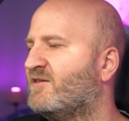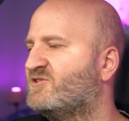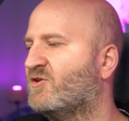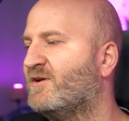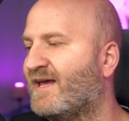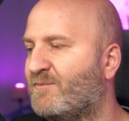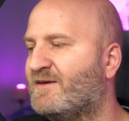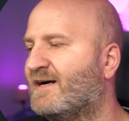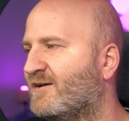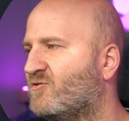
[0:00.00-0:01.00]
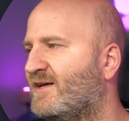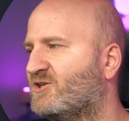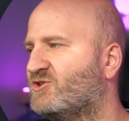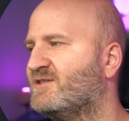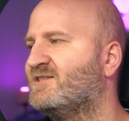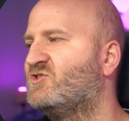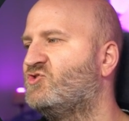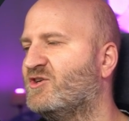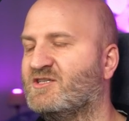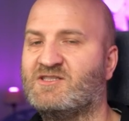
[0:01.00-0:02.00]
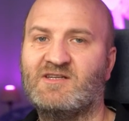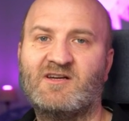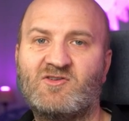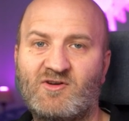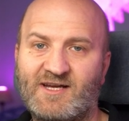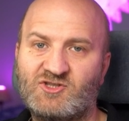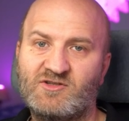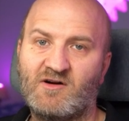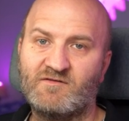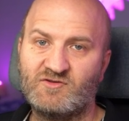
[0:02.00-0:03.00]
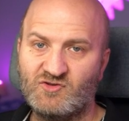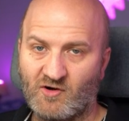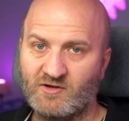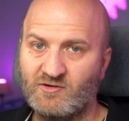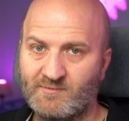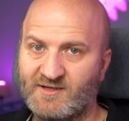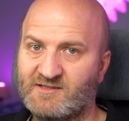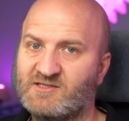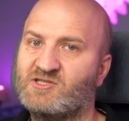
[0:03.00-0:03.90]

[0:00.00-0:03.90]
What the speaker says: So an API collection is just a collection of documents.